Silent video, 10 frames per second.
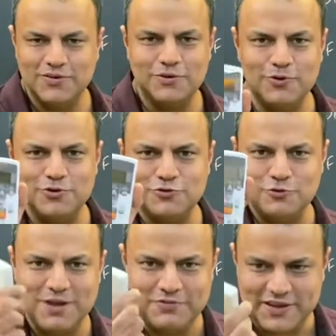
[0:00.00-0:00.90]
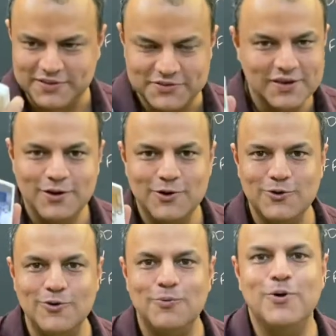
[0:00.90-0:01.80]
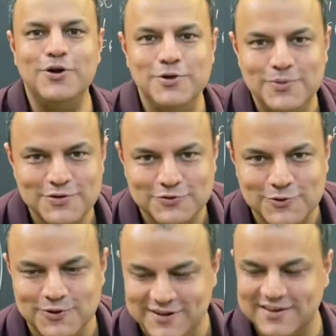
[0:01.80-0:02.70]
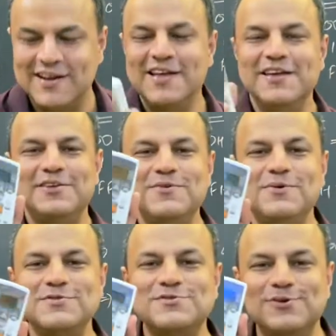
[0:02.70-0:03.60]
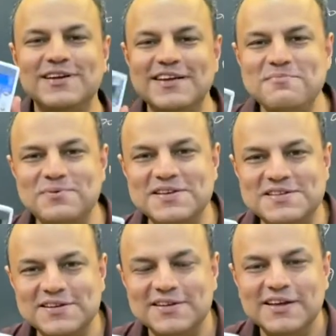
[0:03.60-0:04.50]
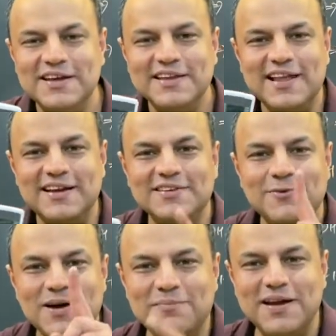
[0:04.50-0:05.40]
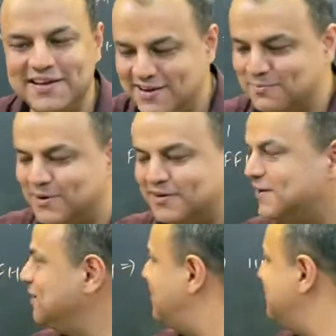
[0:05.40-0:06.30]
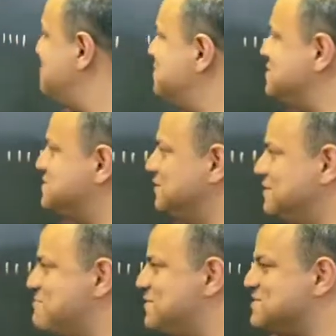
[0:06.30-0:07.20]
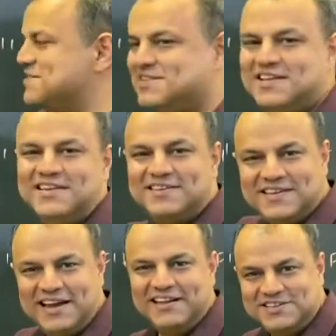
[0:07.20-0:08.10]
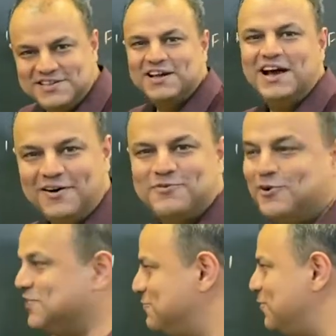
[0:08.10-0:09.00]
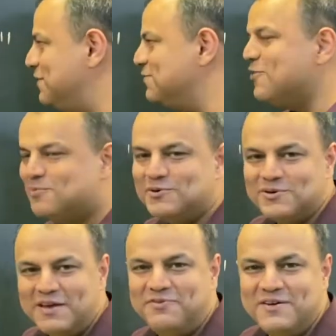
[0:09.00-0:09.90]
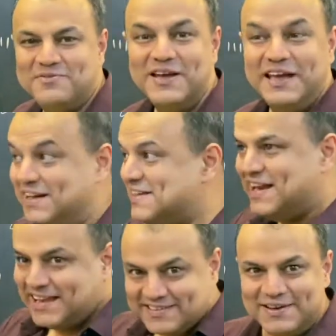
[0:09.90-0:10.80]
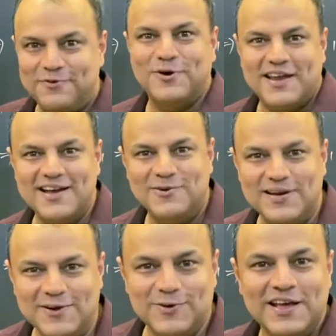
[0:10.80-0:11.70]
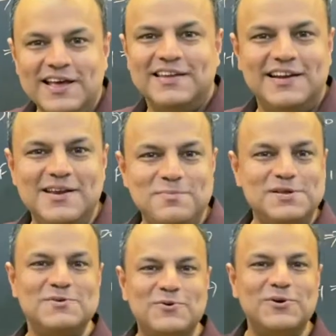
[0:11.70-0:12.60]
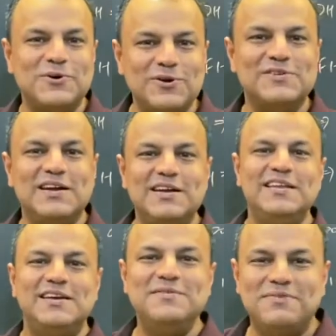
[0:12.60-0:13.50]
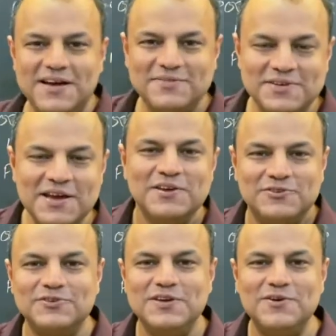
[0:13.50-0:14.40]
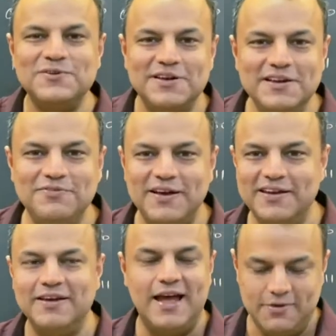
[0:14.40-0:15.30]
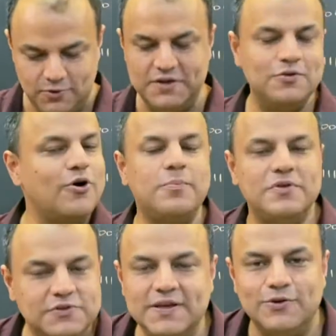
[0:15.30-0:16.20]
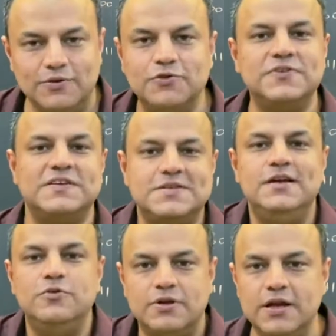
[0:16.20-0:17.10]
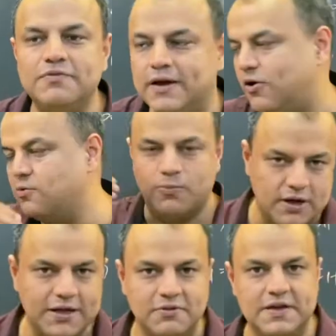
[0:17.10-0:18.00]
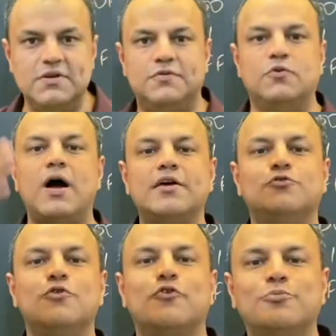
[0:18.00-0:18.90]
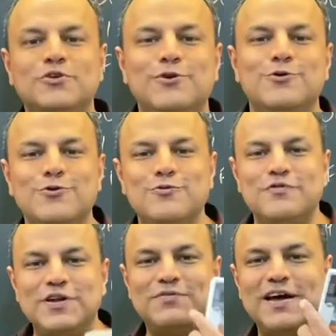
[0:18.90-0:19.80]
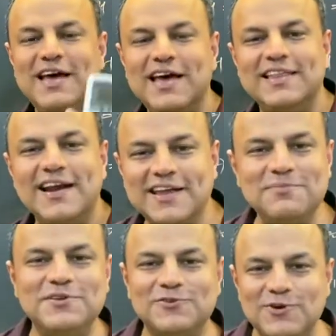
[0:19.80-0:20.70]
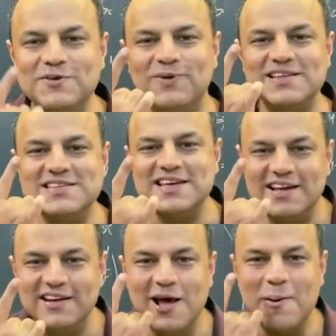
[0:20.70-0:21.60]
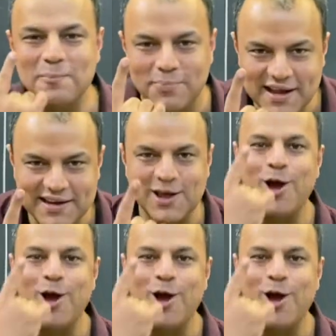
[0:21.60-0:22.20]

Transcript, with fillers: Do you want to store my face? No. What do you want to store? You want to store the temperature. That is a 1 byte number. A temperature is in this range. Of course, it won't even go up to FF. It's an AC, for crying out loud. The temperature won't cross 30, 35. So 0 to 35. And it won't even go up to 0. So 16 to 35 or whatever. Even if it has to go from 0 to 255, that can be stored in one single byte.